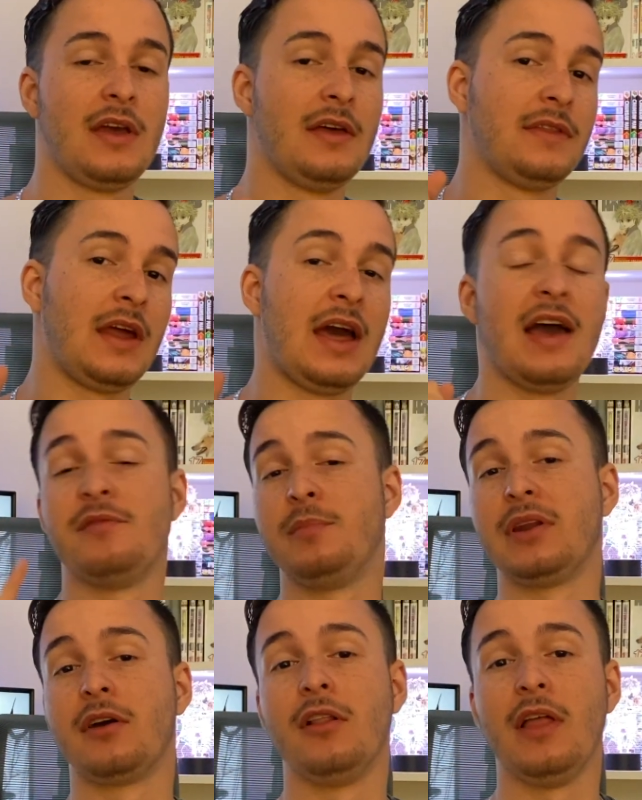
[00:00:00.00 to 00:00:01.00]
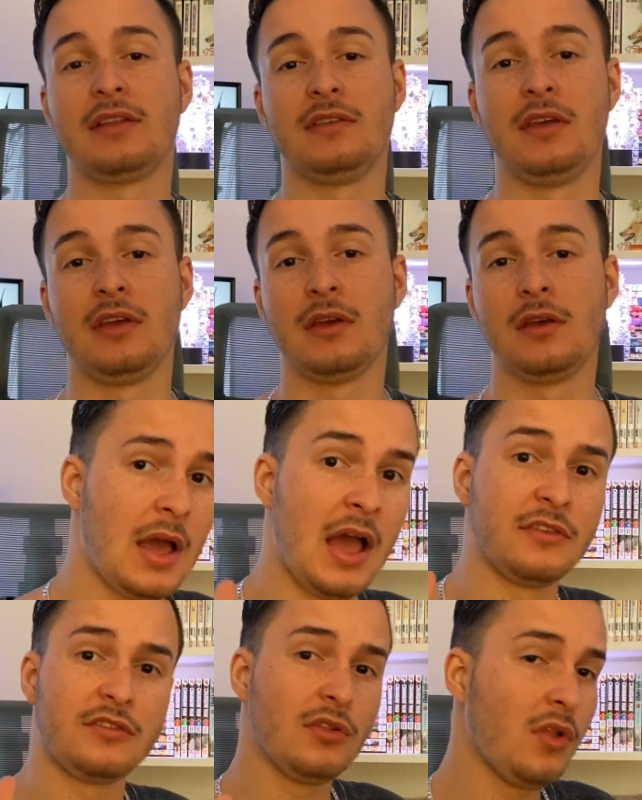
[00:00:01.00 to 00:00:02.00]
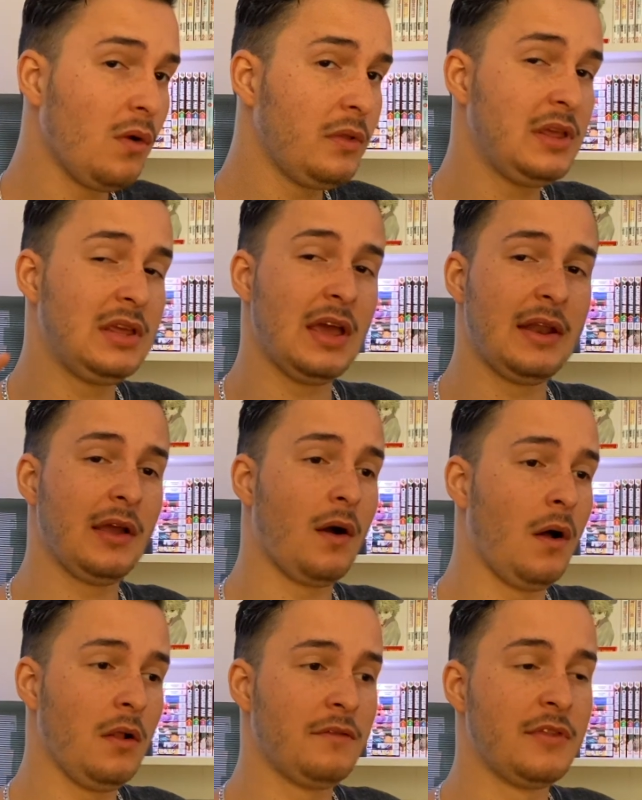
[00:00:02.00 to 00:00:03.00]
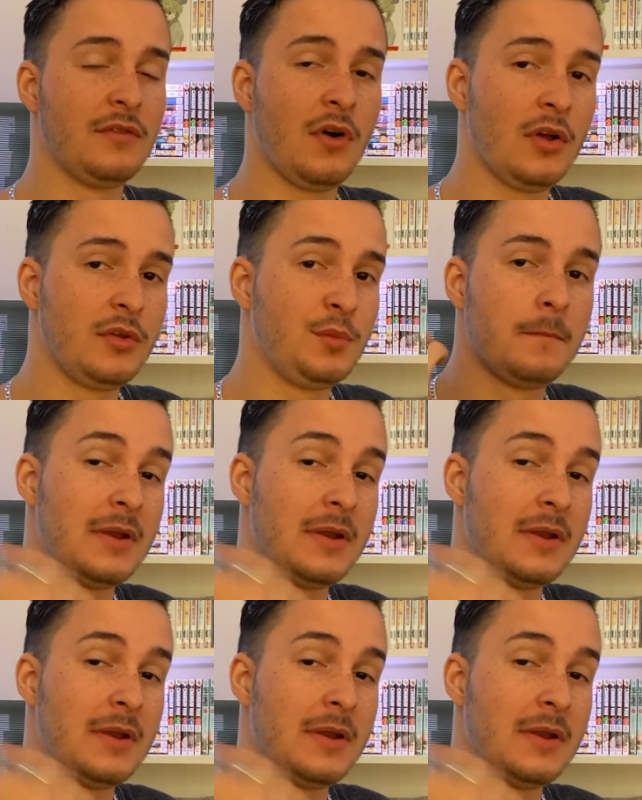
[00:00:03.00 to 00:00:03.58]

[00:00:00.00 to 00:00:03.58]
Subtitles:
that I have been collecting and slowly getting all of the volumes,